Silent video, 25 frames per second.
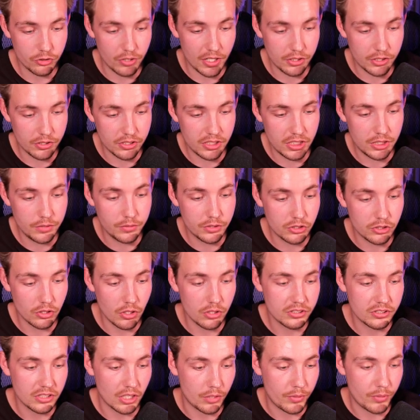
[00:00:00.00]
try to see the
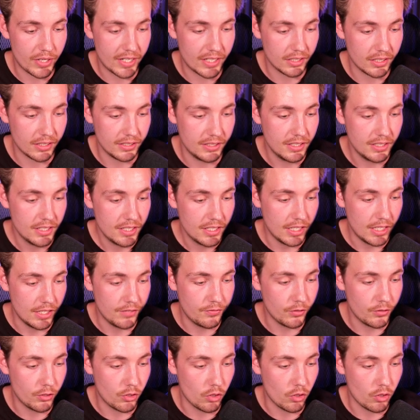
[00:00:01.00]
results directly if we